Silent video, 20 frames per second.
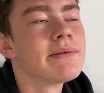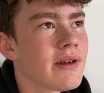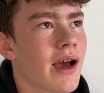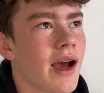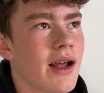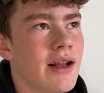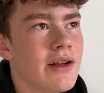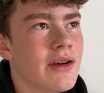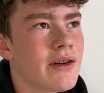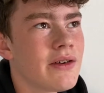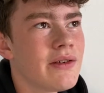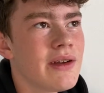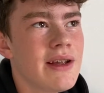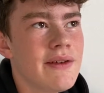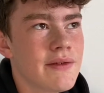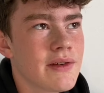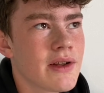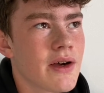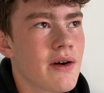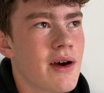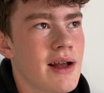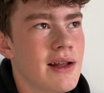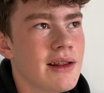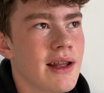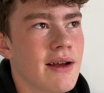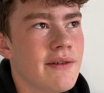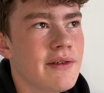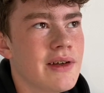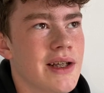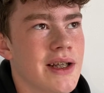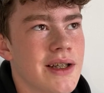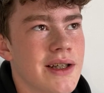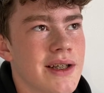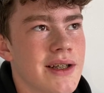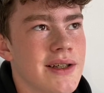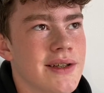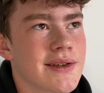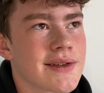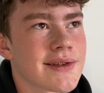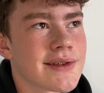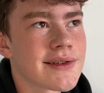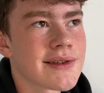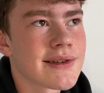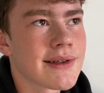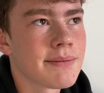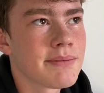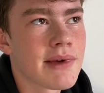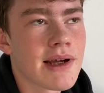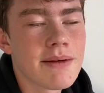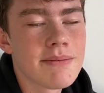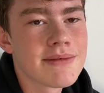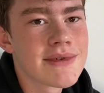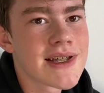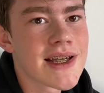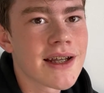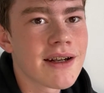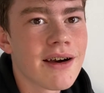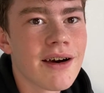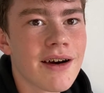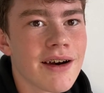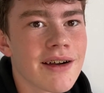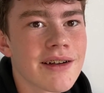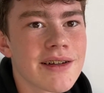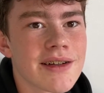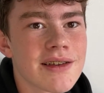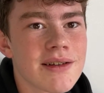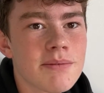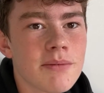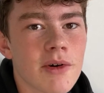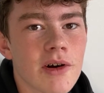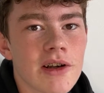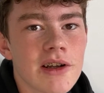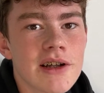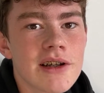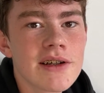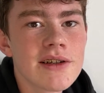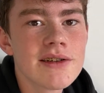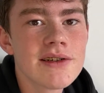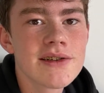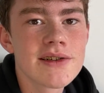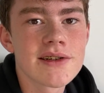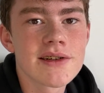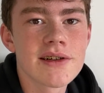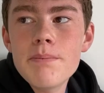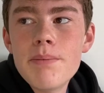I know, even though I love it, it is sometimes kind of hard in the mornings.